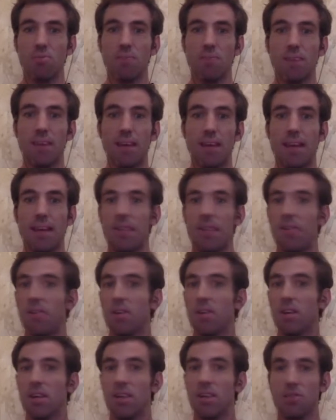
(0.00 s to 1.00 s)
in
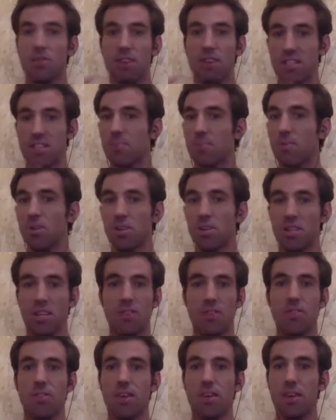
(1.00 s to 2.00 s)
the kind of the race community
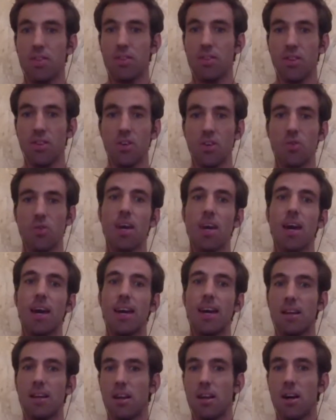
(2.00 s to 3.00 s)
in the
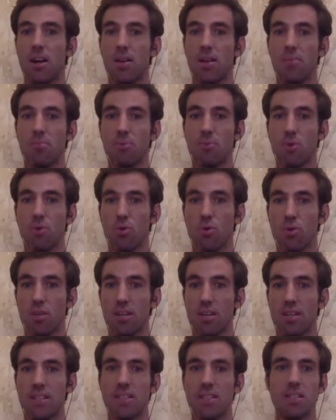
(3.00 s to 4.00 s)
UK and abroad,
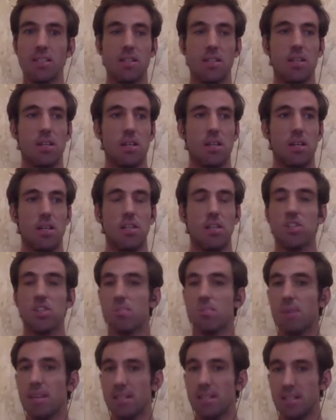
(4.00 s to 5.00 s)
and it's just
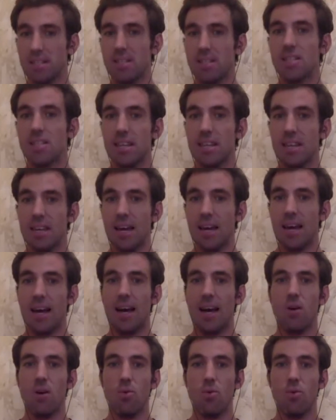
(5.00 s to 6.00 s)
amazing to see
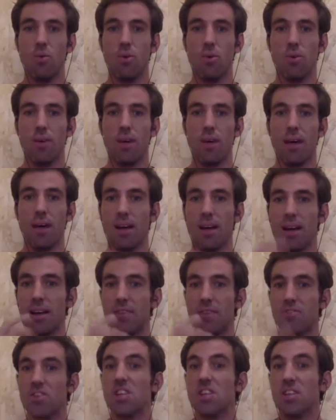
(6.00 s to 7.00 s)
how kind
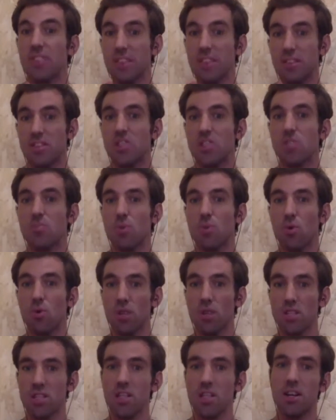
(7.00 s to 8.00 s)
of something
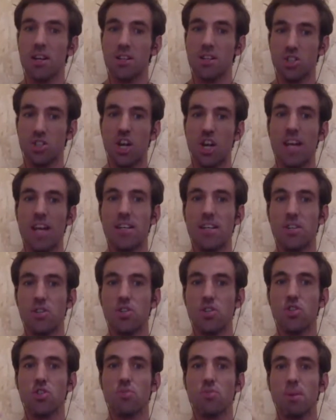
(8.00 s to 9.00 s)
small is starting to
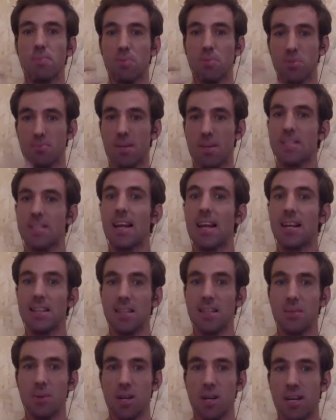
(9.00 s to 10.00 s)
change people's
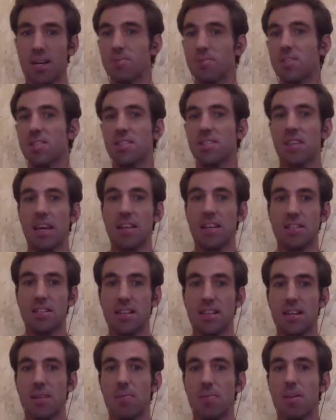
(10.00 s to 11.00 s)
mentality when it comes to
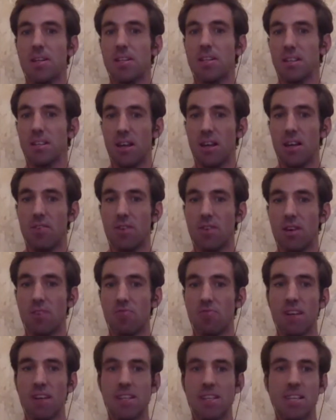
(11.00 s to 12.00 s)
sustainability and
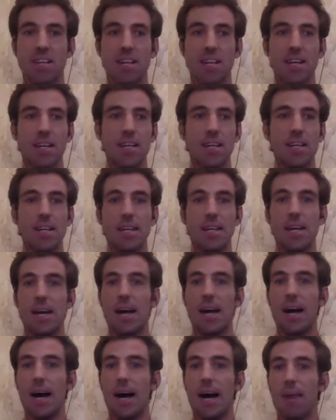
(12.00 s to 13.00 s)
racing,
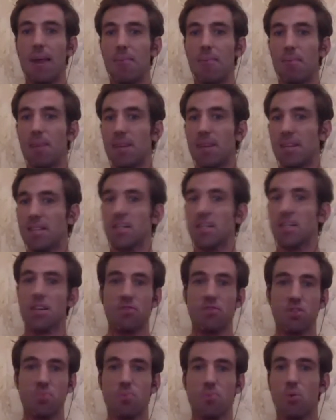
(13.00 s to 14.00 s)
and it's kind
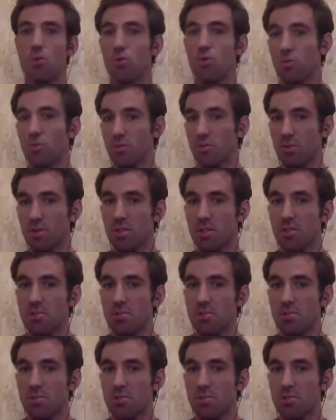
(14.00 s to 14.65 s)
of spawned